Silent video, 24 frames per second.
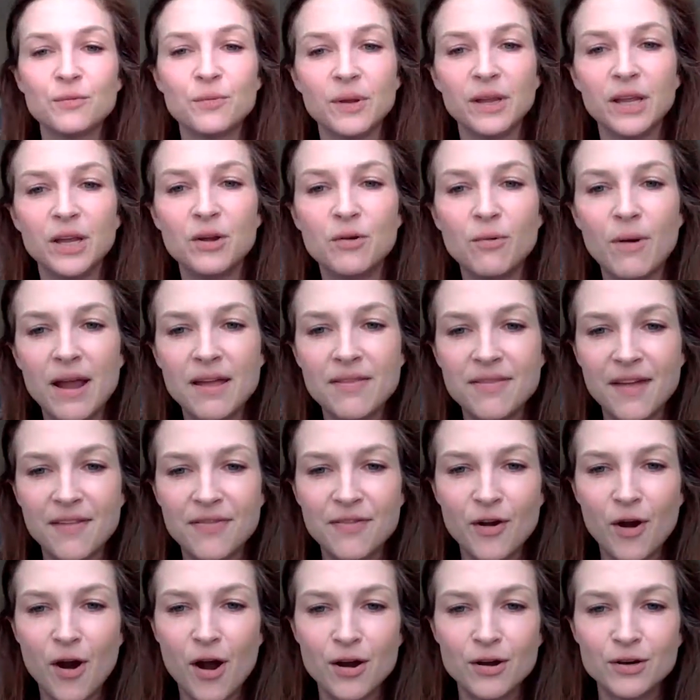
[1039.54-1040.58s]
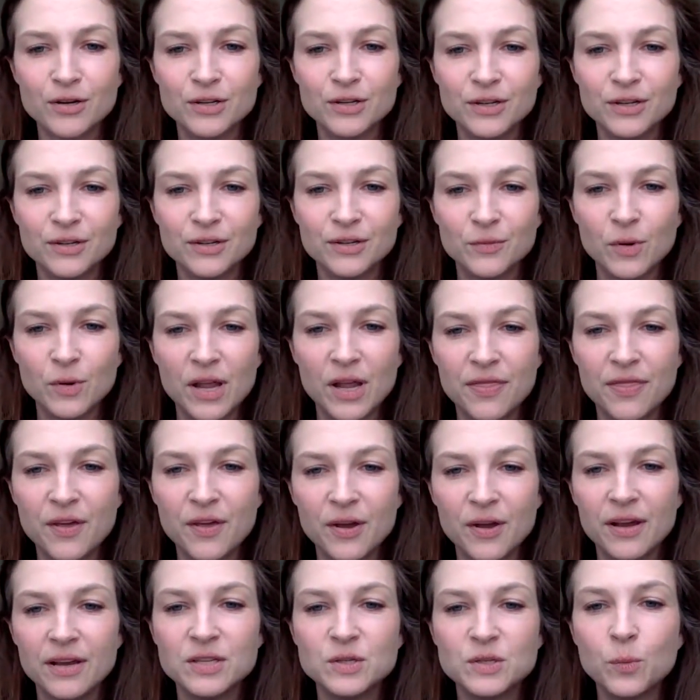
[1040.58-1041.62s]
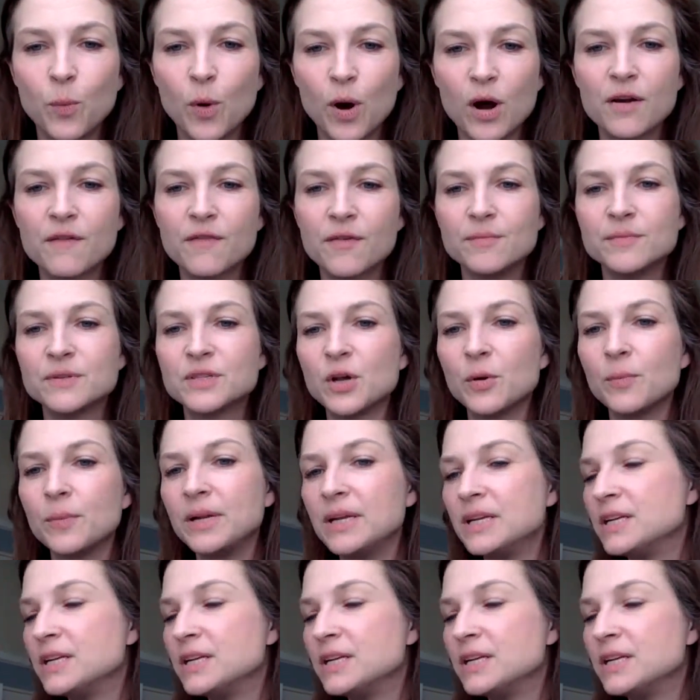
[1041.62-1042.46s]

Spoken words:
really great that there is work from so many